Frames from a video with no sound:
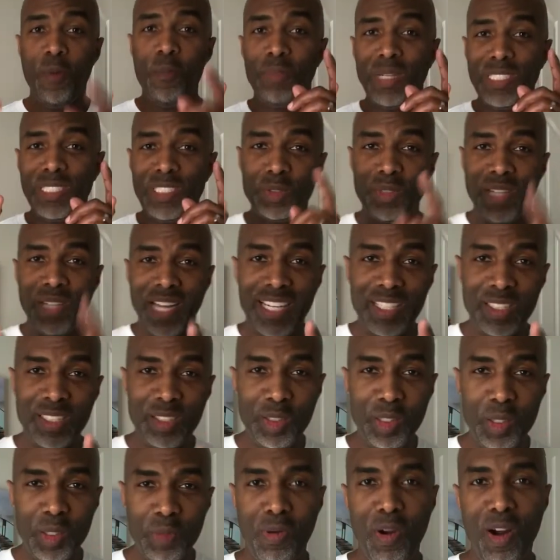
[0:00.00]
but you got to
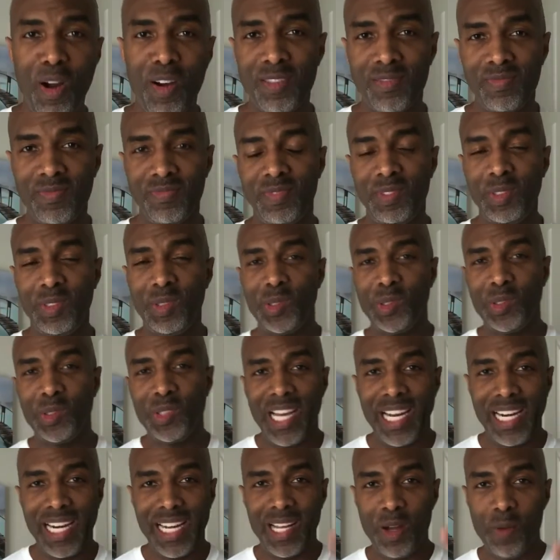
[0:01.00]
do your part. you
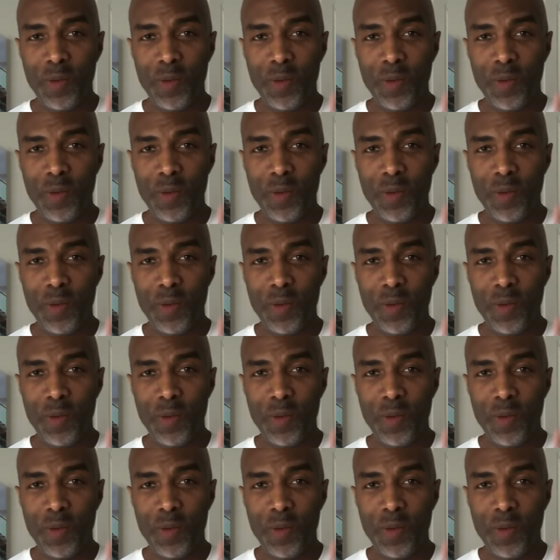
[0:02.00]
got to